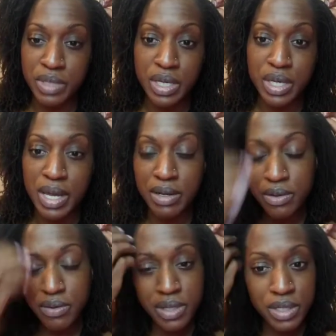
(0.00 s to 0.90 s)
I literally
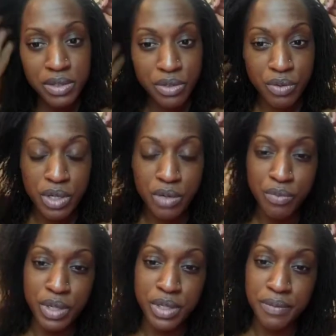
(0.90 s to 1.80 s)
hit the ground
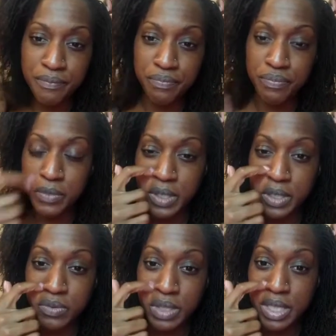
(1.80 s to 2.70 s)
running in
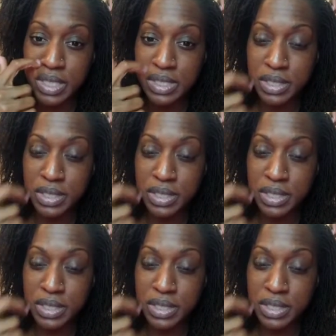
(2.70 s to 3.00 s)
2018,